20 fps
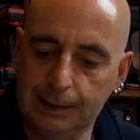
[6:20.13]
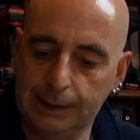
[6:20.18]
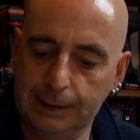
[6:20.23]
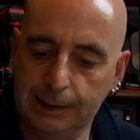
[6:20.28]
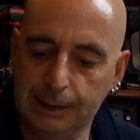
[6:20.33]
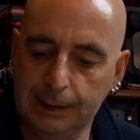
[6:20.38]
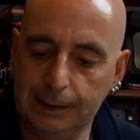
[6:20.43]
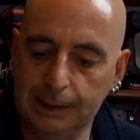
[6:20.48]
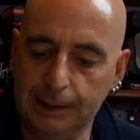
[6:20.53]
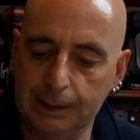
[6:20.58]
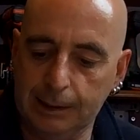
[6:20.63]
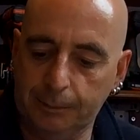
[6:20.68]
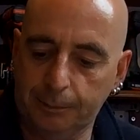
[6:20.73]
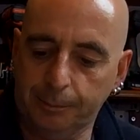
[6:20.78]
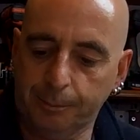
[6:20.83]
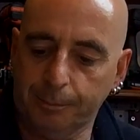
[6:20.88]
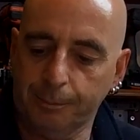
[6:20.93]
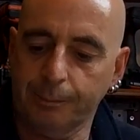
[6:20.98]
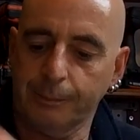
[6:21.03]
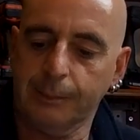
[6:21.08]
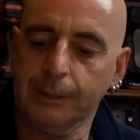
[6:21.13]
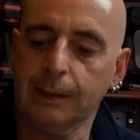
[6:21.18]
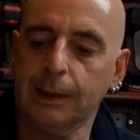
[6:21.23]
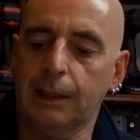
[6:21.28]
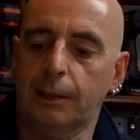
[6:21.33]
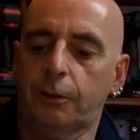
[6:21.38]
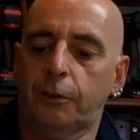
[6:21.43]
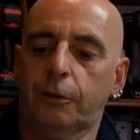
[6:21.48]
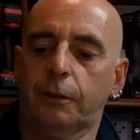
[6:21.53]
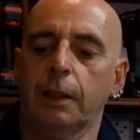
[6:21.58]
Yeah,
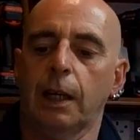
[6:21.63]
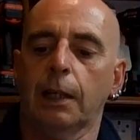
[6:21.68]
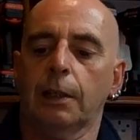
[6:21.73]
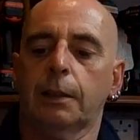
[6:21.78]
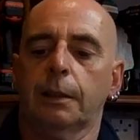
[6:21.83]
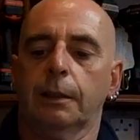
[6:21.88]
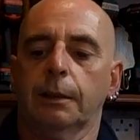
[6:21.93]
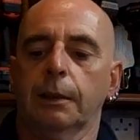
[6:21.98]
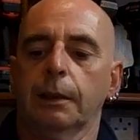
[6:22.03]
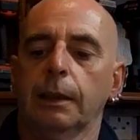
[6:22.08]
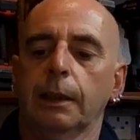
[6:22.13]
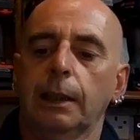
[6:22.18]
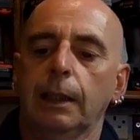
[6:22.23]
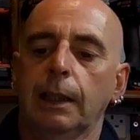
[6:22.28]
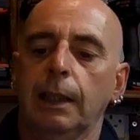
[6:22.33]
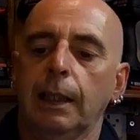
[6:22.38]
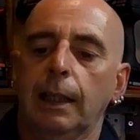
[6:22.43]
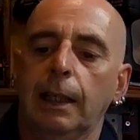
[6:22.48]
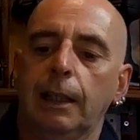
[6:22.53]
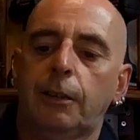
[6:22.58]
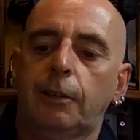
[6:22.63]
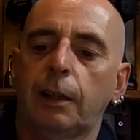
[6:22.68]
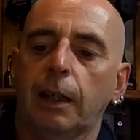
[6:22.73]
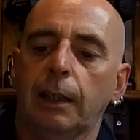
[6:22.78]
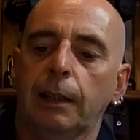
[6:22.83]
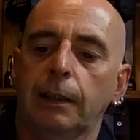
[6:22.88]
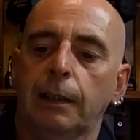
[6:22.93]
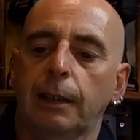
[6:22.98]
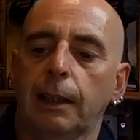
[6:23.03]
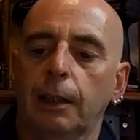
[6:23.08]
it's stuck. It's
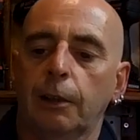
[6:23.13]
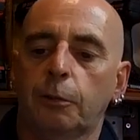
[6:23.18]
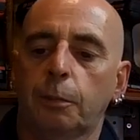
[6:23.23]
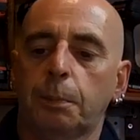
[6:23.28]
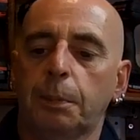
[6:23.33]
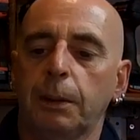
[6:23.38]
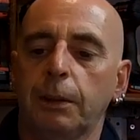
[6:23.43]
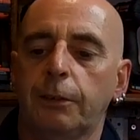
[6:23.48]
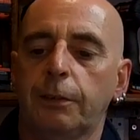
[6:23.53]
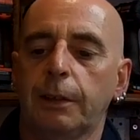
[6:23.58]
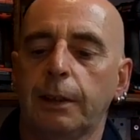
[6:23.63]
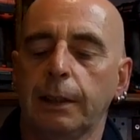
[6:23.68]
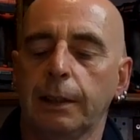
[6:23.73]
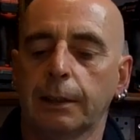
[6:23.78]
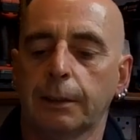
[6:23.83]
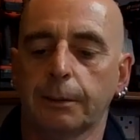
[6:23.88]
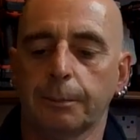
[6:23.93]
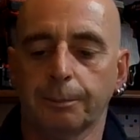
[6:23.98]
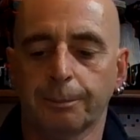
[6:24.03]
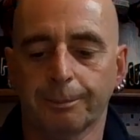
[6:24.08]
hitting this piece here.